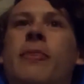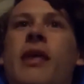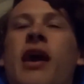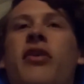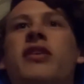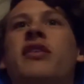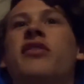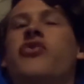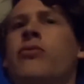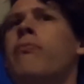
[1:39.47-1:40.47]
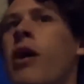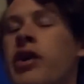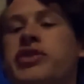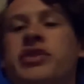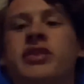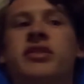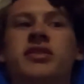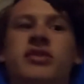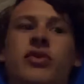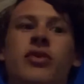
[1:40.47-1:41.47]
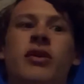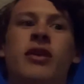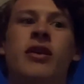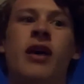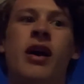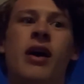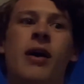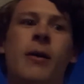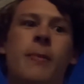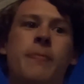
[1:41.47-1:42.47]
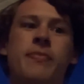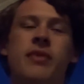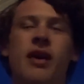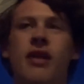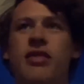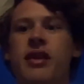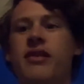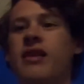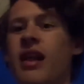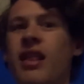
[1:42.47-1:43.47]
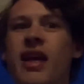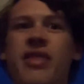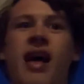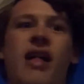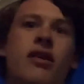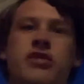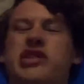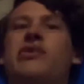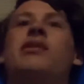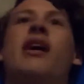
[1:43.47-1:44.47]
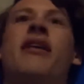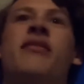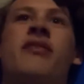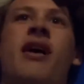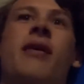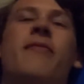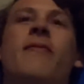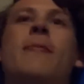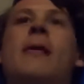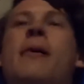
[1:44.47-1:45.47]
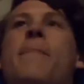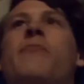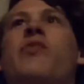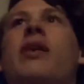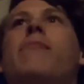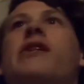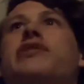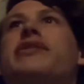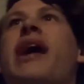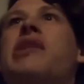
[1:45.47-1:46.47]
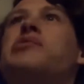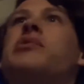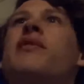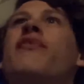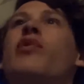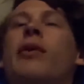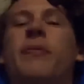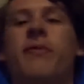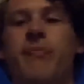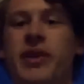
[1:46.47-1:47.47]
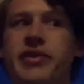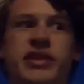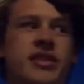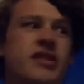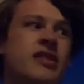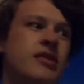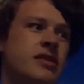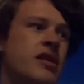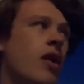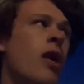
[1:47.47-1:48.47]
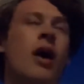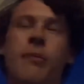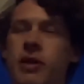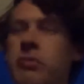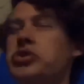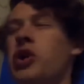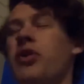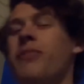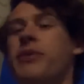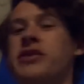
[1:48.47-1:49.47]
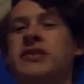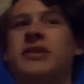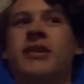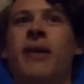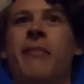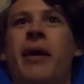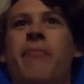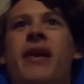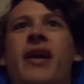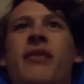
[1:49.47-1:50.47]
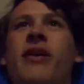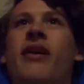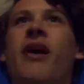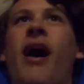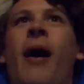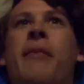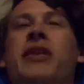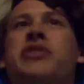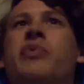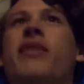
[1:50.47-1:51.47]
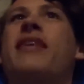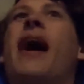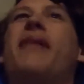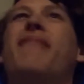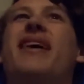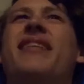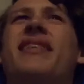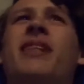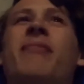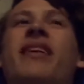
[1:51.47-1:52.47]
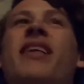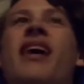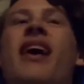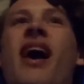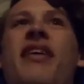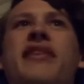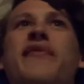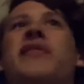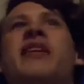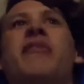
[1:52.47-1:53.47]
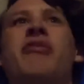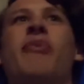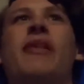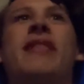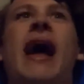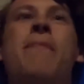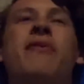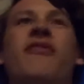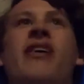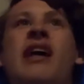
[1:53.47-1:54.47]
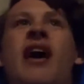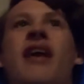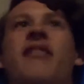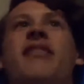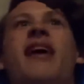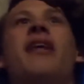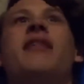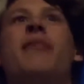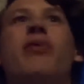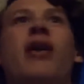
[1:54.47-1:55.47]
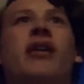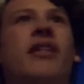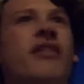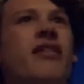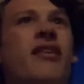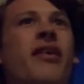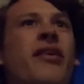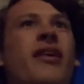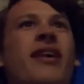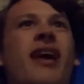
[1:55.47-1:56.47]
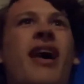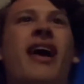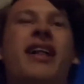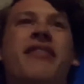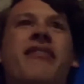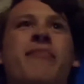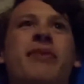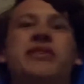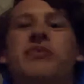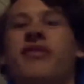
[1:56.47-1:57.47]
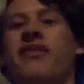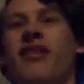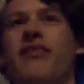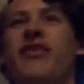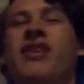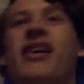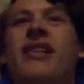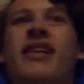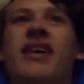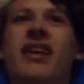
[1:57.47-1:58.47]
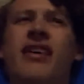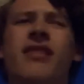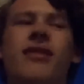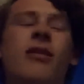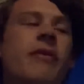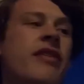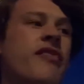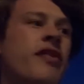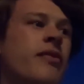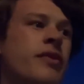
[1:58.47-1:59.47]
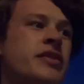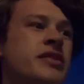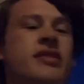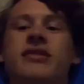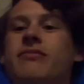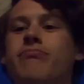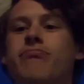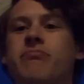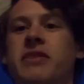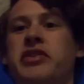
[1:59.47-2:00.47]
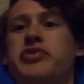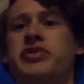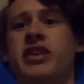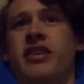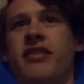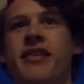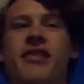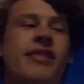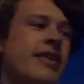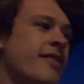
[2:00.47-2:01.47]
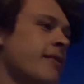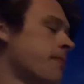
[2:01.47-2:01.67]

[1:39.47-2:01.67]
areas or marshes or things kind of like that are the shoreline. There's not very much naturally formed beaches, so pretty much all the beaches here are man-made, and each one's kind of made a little bit differently with what type of sand they brought in, so kind of every beach we stand foot on is a little bit different, which is interesting to say the least.